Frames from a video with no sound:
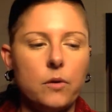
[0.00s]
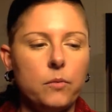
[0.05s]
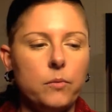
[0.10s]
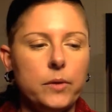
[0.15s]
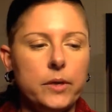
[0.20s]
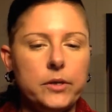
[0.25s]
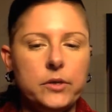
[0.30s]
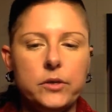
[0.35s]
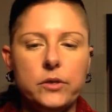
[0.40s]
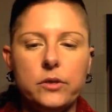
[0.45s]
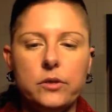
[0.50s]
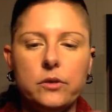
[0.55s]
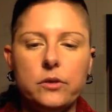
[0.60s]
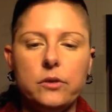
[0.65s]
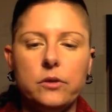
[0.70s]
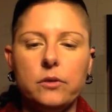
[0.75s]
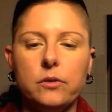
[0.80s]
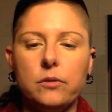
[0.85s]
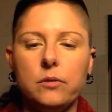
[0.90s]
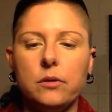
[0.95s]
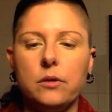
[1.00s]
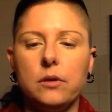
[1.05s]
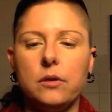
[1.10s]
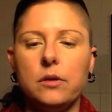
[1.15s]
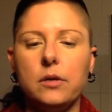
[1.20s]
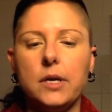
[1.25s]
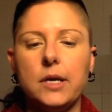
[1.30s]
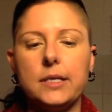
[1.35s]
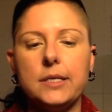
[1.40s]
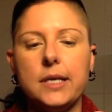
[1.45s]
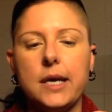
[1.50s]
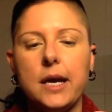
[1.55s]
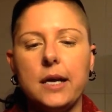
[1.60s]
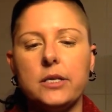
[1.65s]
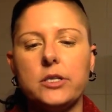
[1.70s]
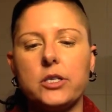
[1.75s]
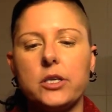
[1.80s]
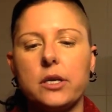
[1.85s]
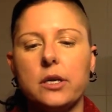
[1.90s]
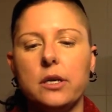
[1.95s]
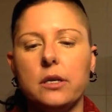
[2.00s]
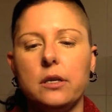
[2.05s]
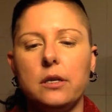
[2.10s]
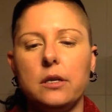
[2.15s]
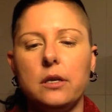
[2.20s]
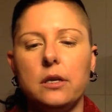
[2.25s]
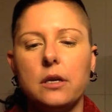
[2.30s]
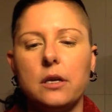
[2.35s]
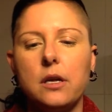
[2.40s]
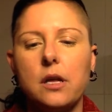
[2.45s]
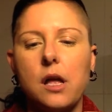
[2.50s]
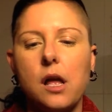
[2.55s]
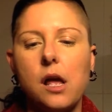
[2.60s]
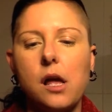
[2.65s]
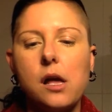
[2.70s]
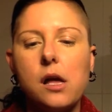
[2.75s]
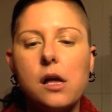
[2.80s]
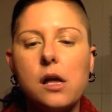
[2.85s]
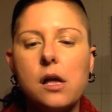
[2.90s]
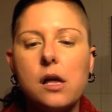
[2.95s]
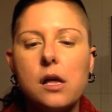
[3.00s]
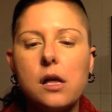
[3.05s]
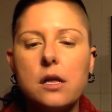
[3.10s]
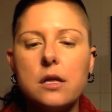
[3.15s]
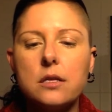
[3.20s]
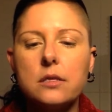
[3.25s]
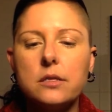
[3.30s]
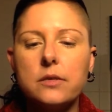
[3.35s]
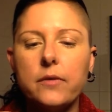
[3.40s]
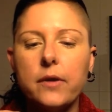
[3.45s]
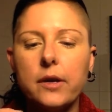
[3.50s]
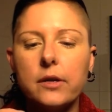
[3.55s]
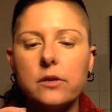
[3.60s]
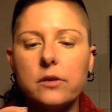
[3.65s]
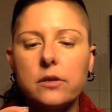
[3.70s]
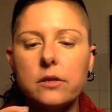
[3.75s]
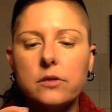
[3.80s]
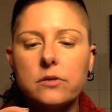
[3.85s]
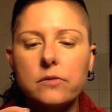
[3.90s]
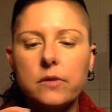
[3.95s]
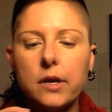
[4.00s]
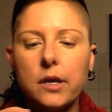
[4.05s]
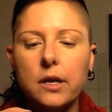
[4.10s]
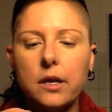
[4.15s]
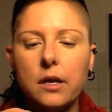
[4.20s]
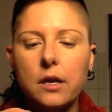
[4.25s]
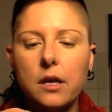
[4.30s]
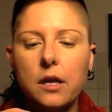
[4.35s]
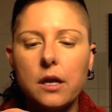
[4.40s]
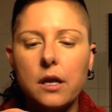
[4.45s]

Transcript: when you attach it, let's see if I can do this right.